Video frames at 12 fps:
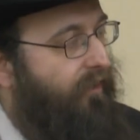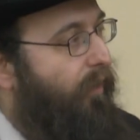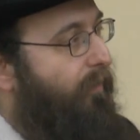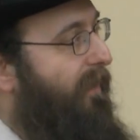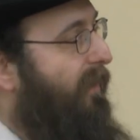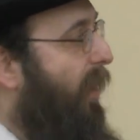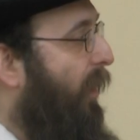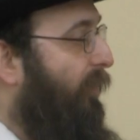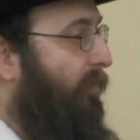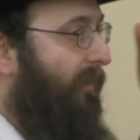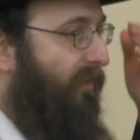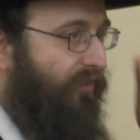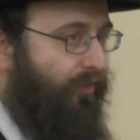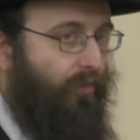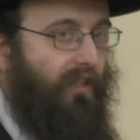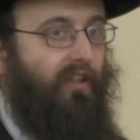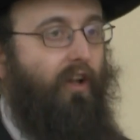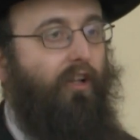it will be the ultimate
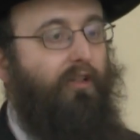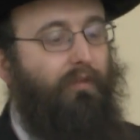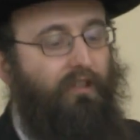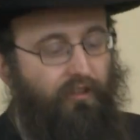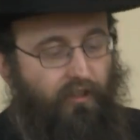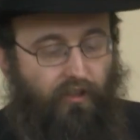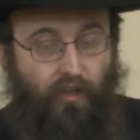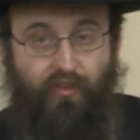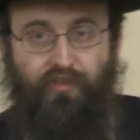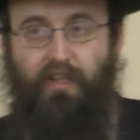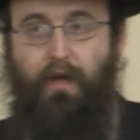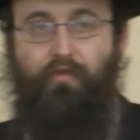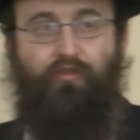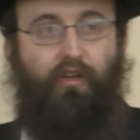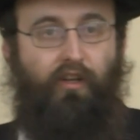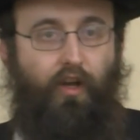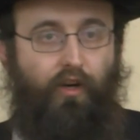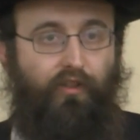nisun and the ultimate yichud, us and the Eibusher
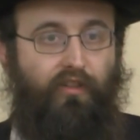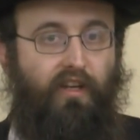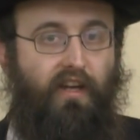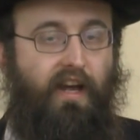alone,